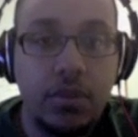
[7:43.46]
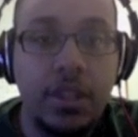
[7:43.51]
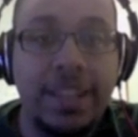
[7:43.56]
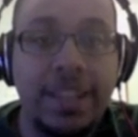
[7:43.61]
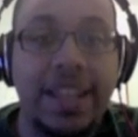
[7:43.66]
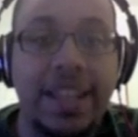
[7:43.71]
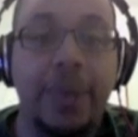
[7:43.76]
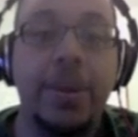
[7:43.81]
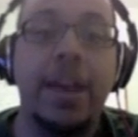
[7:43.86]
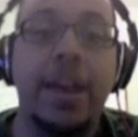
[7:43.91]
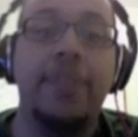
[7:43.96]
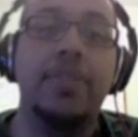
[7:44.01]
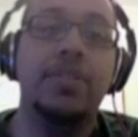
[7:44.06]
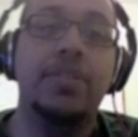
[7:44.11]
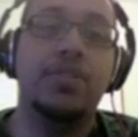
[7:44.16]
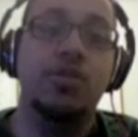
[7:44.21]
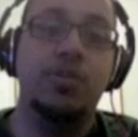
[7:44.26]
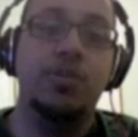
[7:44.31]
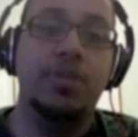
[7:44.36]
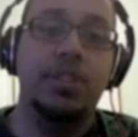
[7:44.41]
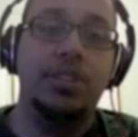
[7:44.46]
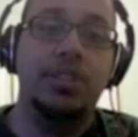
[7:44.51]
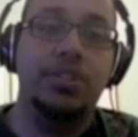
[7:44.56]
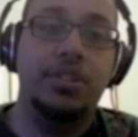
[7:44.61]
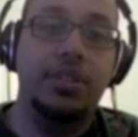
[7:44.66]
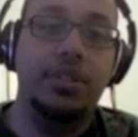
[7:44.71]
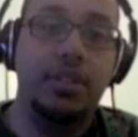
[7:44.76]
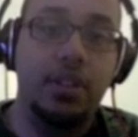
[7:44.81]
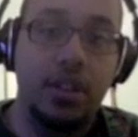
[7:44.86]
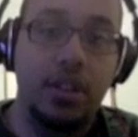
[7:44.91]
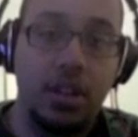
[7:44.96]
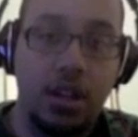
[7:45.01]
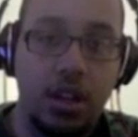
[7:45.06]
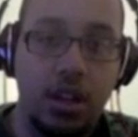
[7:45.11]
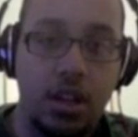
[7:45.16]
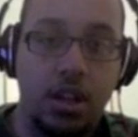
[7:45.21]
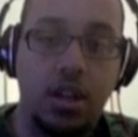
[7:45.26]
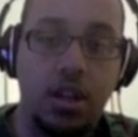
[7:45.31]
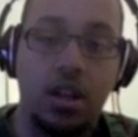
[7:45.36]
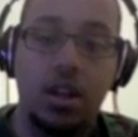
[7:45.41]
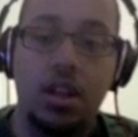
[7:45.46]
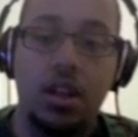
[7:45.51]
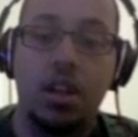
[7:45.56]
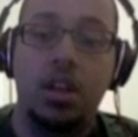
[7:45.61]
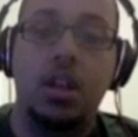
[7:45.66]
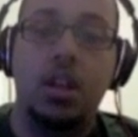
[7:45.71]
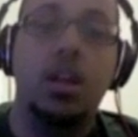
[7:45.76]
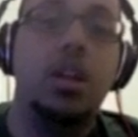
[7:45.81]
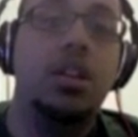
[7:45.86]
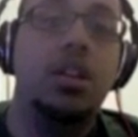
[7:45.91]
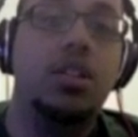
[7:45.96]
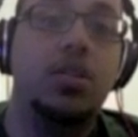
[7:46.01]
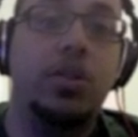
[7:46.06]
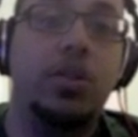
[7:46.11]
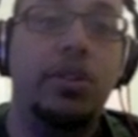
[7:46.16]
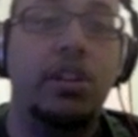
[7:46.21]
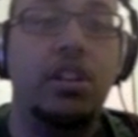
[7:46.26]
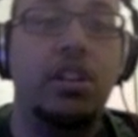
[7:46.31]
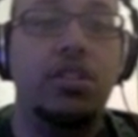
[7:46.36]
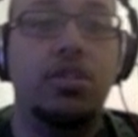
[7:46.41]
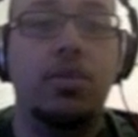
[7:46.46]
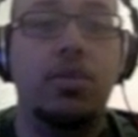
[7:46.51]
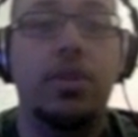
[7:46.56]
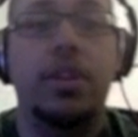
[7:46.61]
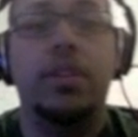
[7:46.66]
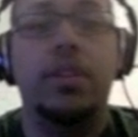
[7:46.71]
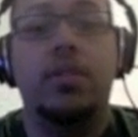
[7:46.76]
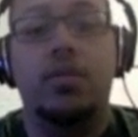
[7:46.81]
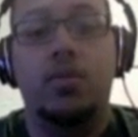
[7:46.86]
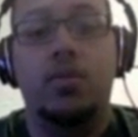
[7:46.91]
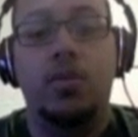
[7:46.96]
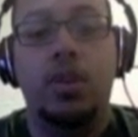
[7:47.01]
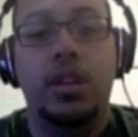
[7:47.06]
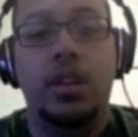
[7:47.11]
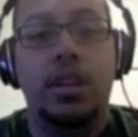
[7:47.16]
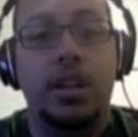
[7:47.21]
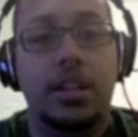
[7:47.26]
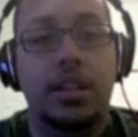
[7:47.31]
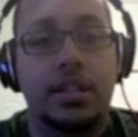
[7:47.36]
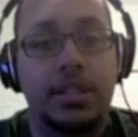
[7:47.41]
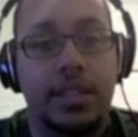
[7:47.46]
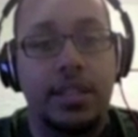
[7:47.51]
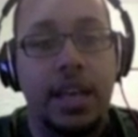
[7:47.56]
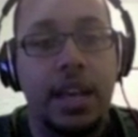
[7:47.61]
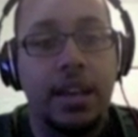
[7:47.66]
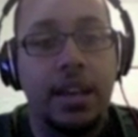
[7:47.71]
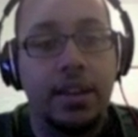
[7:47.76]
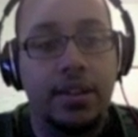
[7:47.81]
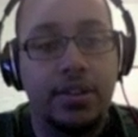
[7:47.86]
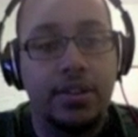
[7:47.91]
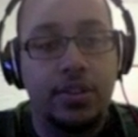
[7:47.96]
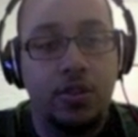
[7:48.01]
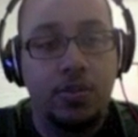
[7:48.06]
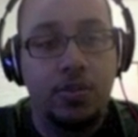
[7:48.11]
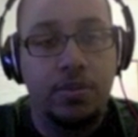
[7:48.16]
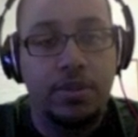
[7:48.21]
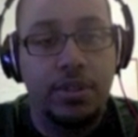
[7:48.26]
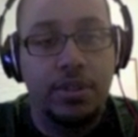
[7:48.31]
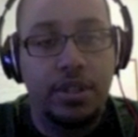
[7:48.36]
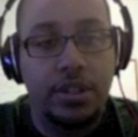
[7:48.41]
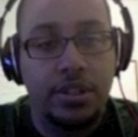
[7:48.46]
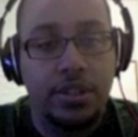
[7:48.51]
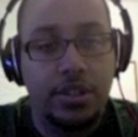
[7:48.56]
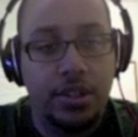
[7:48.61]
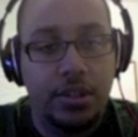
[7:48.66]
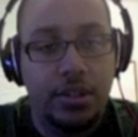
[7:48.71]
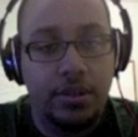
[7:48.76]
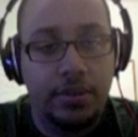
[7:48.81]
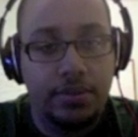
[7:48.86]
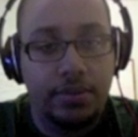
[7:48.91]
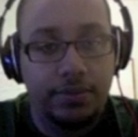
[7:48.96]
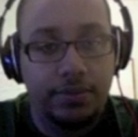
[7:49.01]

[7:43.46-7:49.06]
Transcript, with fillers: now we have this new position. So what are we going to do with it? We can assign this new position